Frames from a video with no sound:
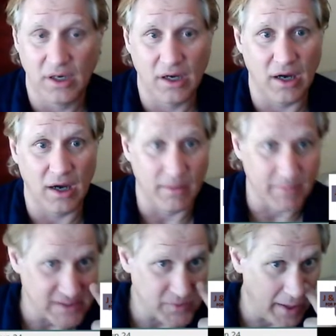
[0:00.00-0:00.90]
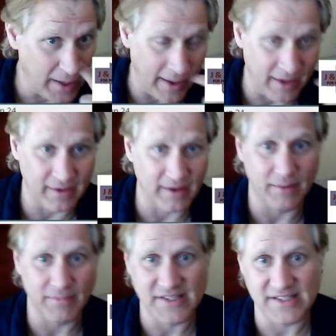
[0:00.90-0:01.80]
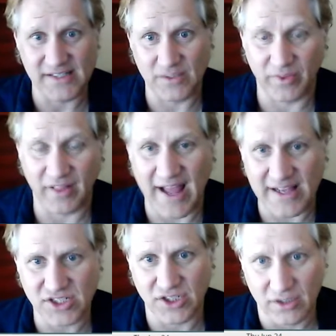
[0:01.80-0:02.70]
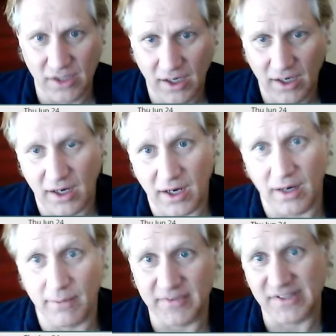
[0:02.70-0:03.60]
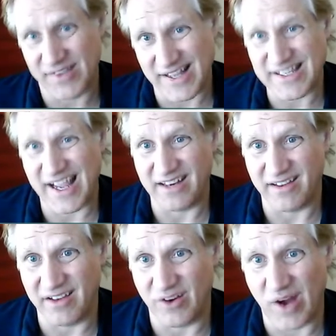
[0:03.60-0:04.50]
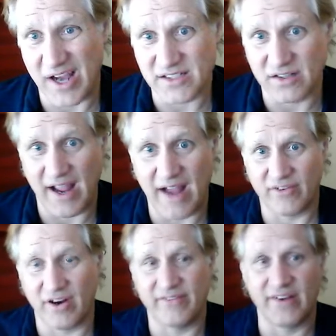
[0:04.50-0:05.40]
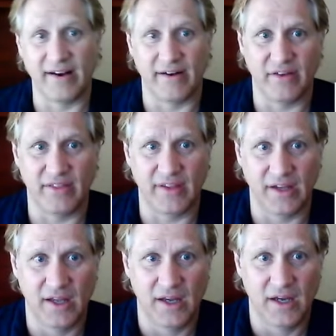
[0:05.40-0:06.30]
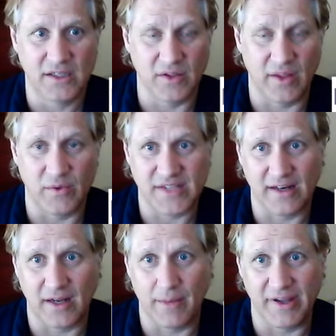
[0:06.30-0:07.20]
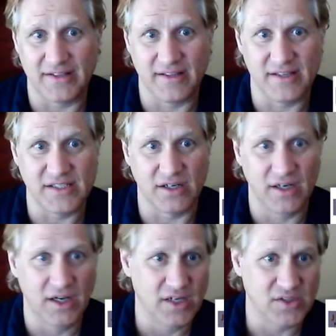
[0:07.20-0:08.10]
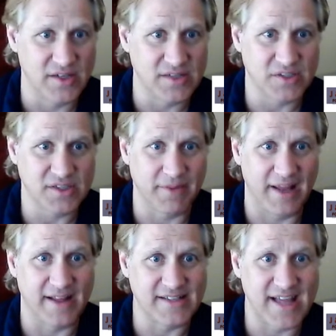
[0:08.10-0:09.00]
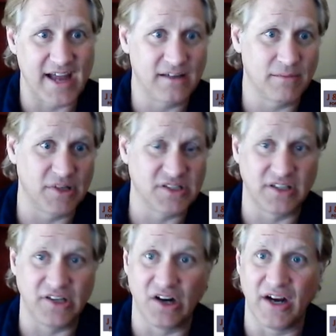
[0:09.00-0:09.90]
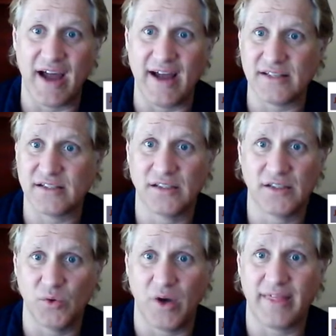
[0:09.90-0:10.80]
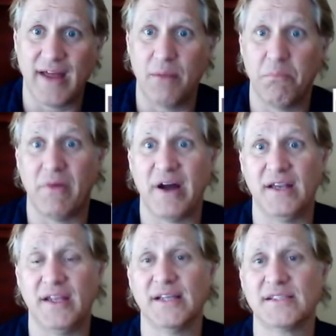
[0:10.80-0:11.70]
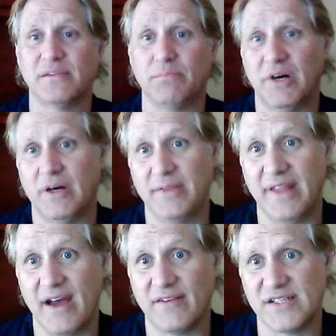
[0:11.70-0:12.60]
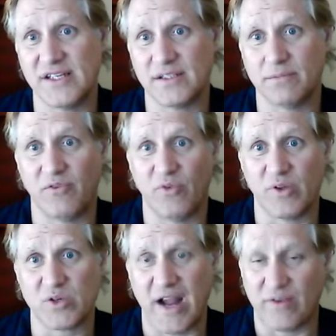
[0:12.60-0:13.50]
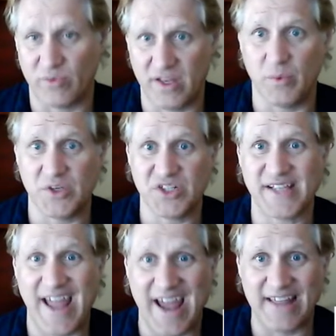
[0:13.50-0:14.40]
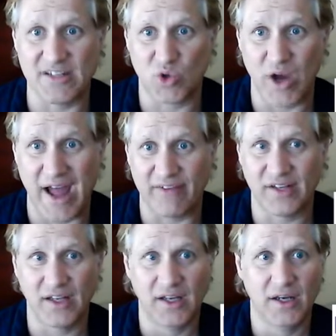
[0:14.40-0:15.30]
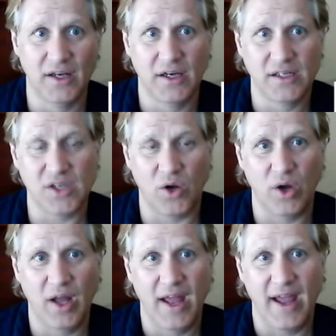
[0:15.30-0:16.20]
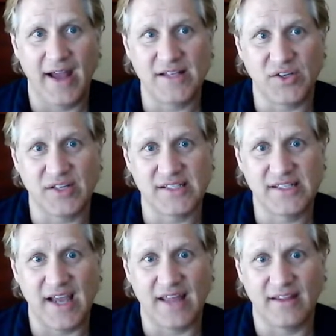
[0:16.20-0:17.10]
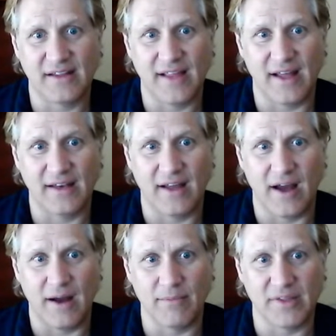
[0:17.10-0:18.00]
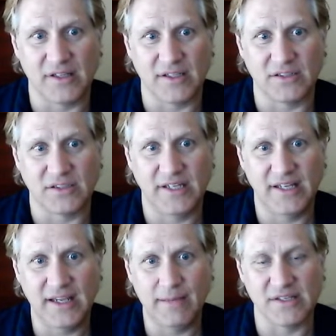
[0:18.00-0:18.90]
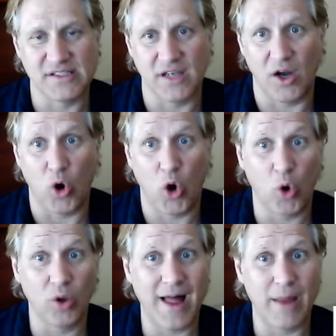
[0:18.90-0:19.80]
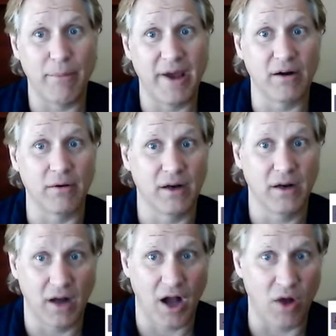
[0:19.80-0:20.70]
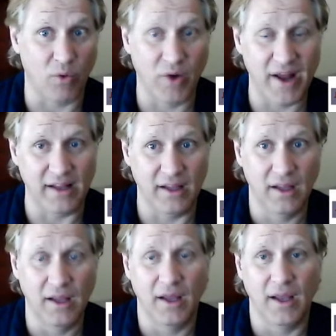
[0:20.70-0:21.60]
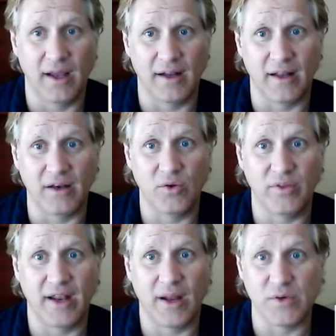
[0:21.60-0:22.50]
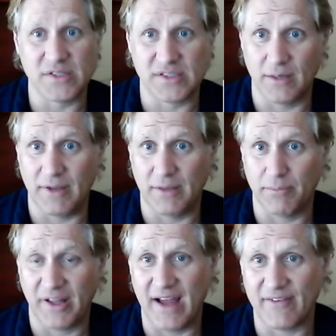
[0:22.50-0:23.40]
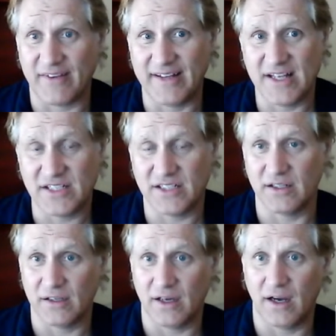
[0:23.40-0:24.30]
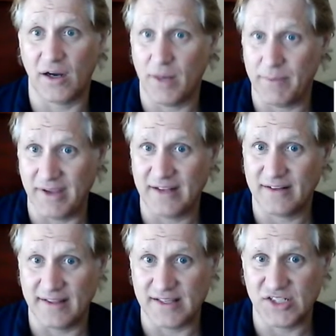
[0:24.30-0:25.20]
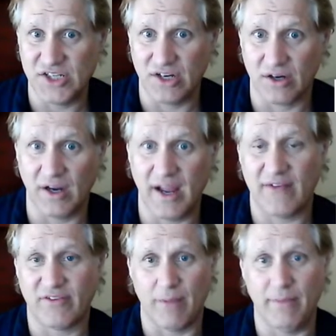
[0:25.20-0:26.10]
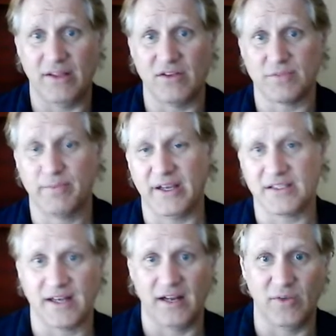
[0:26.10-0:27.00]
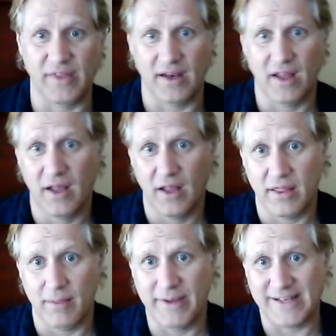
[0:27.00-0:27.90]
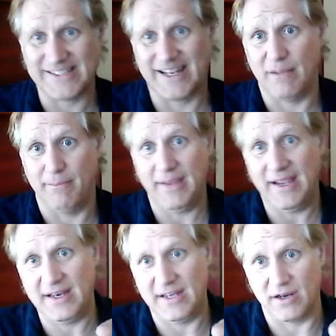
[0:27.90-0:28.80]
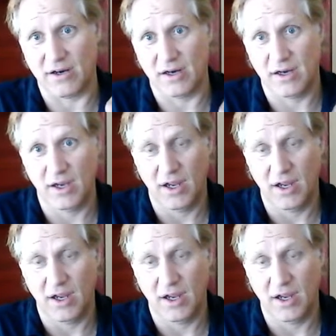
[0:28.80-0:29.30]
That's what I ended up the season with last year. So that's the end of the year roster after I've done everything. So that was kind of coming into this year. So these are some, and I stacked a bunch of young guys who I thought might get some pub in the off season before the draft. Now we just had the draft. So as you can see, I think that that the team is a whole lot better already. And I knew that I was going to be in playoff contention coming into this year after I made those picks. And I knew that the picks that I made here